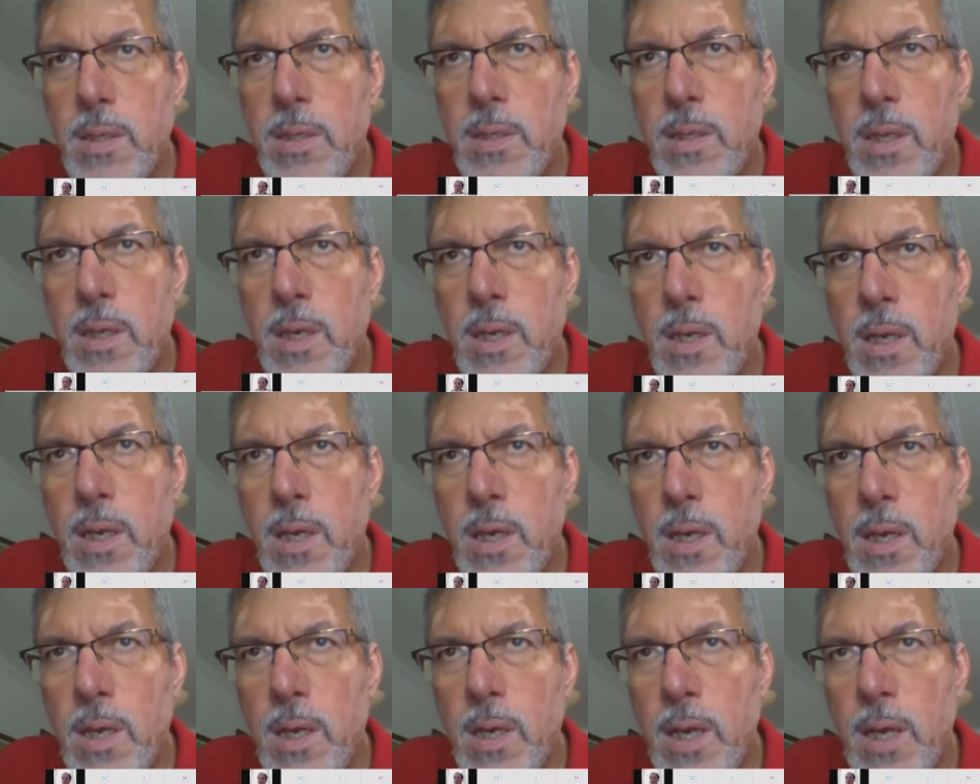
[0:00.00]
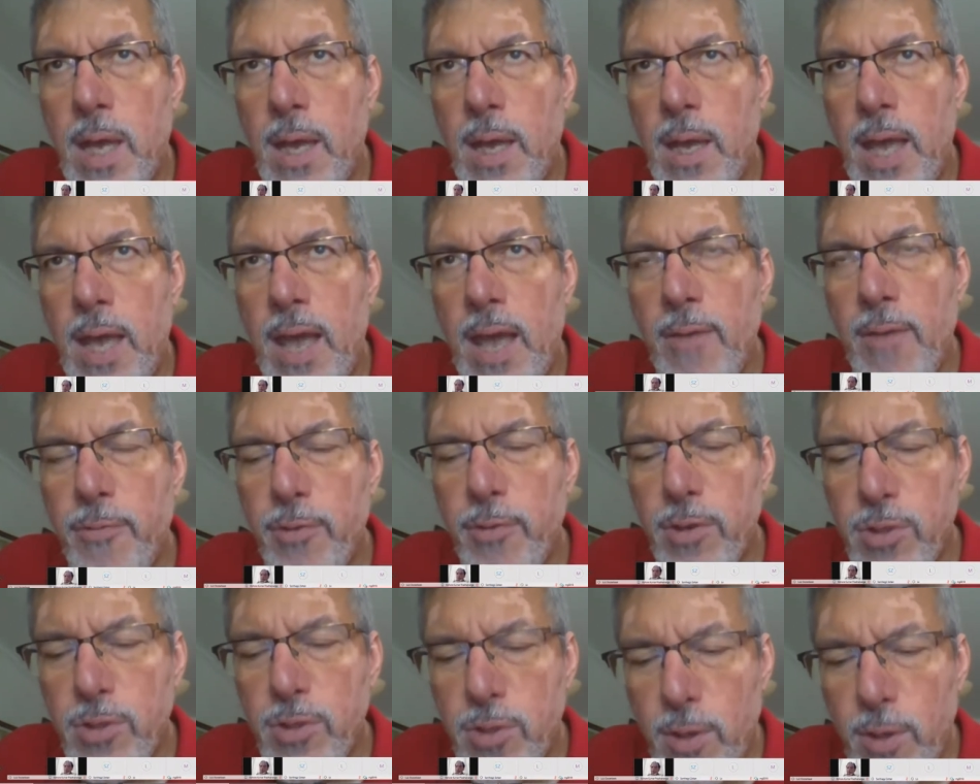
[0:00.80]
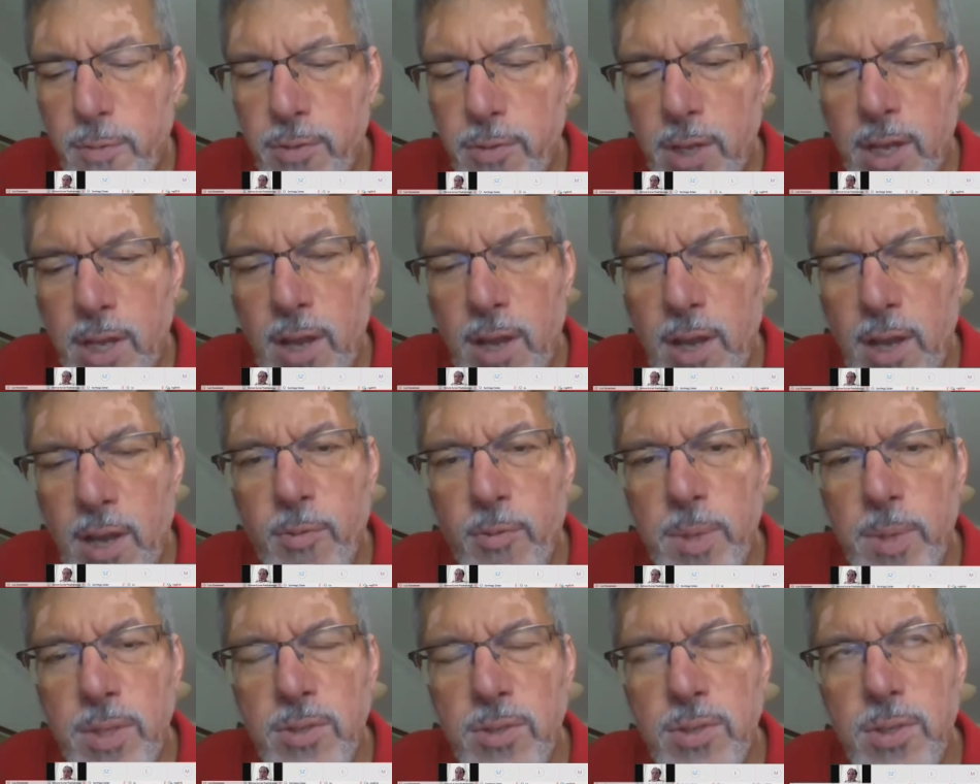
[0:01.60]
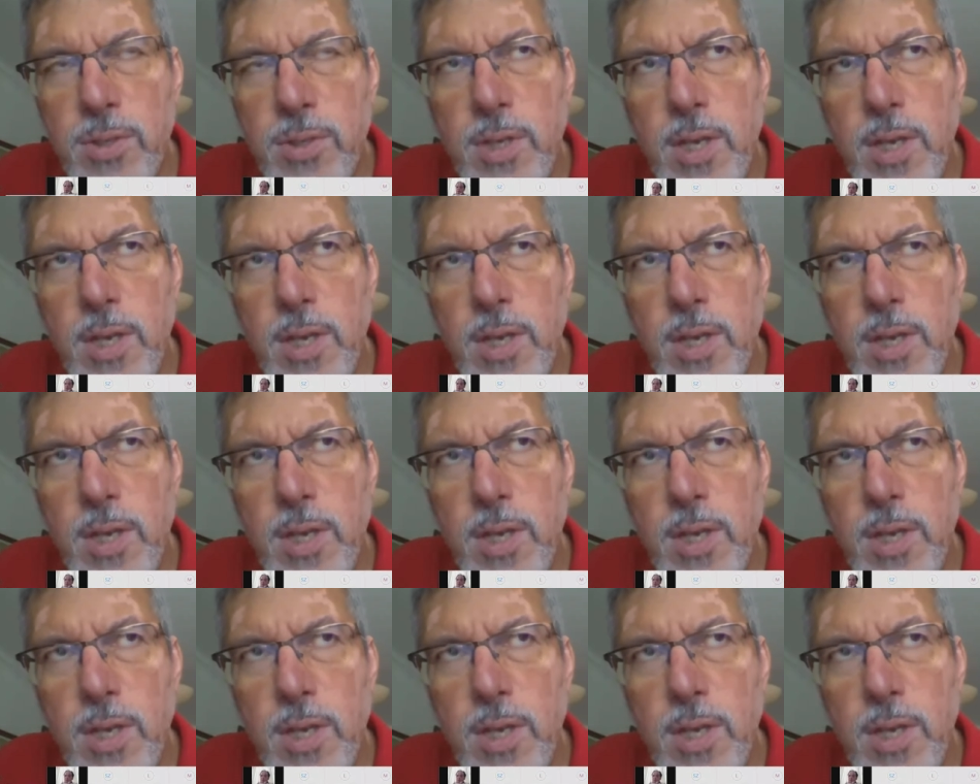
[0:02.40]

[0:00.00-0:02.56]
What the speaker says: the efforts of the government